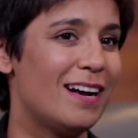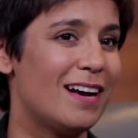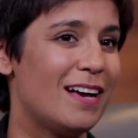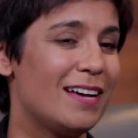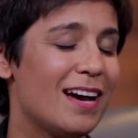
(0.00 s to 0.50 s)

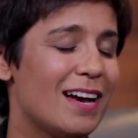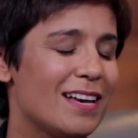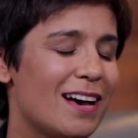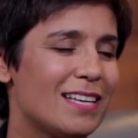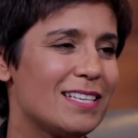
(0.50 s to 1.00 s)
And I
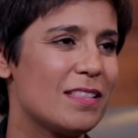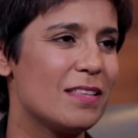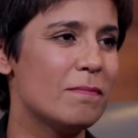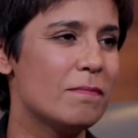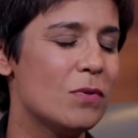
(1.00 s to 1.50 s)
had
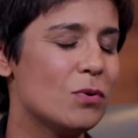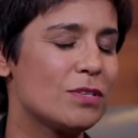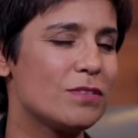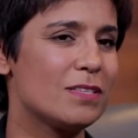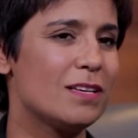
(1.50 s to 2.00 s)
the
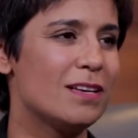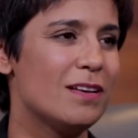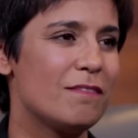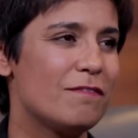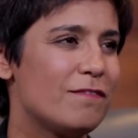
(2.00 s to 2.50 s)
most
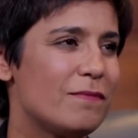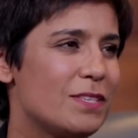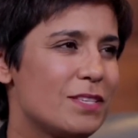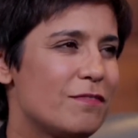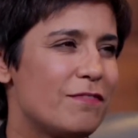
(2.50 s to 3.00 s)

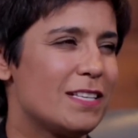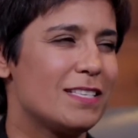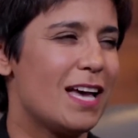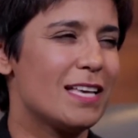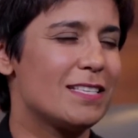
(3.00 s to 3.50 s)
just
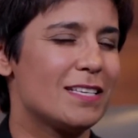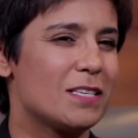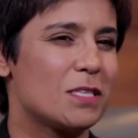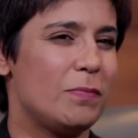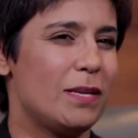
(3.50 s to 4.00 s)
fantastic
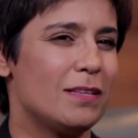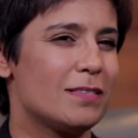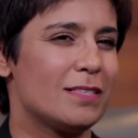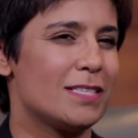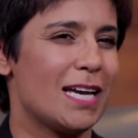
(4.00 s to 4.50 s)

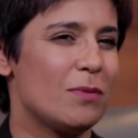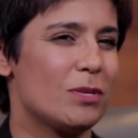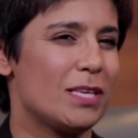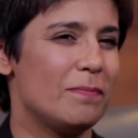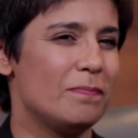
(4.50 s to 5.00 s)
experience and time
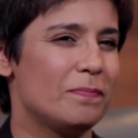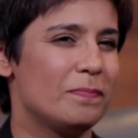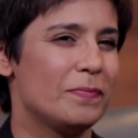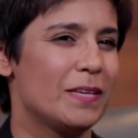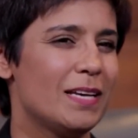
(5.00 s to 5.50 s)
with him.
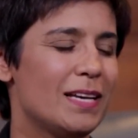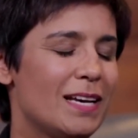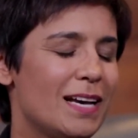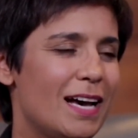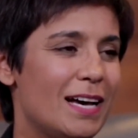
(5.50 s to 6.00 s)

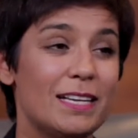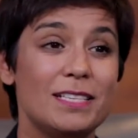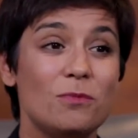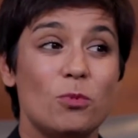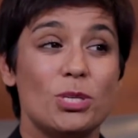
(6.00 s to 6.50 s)
And I
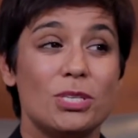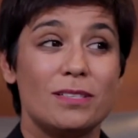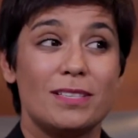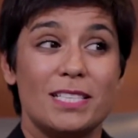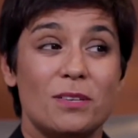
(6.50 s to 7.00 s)
didn't
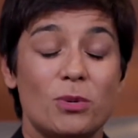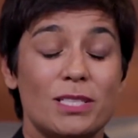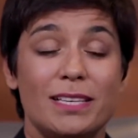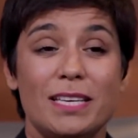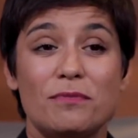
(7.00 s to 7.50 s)

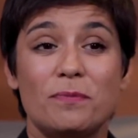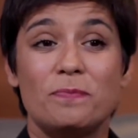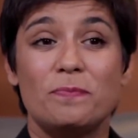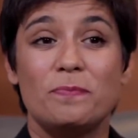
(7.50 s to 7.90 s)
want to leave.